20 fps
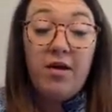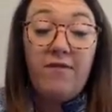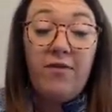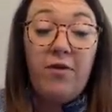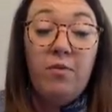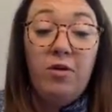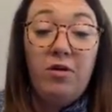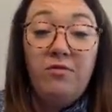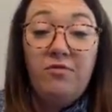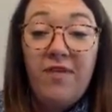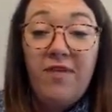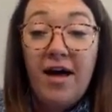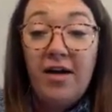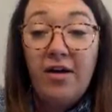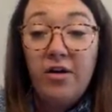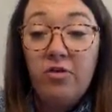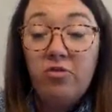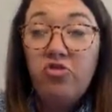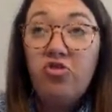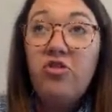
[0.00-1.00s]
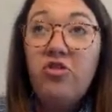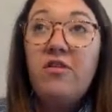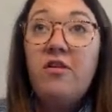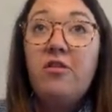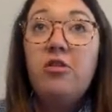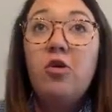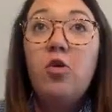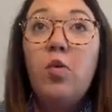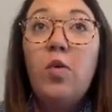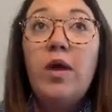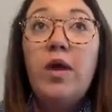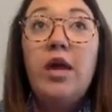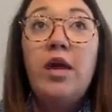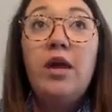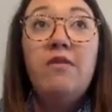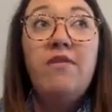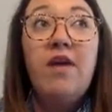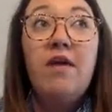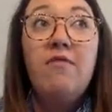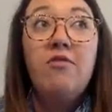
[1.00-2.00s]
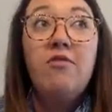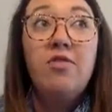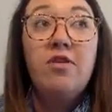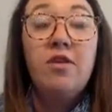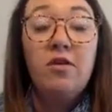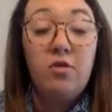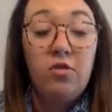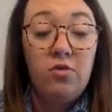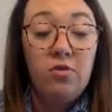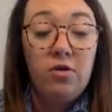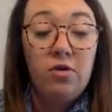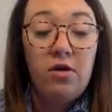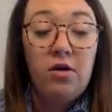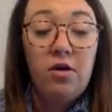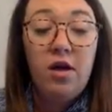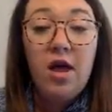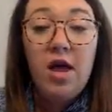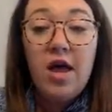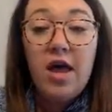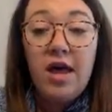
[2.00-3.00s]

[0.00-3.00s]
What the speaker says: if you want to follow, she's like the queen of everything Google,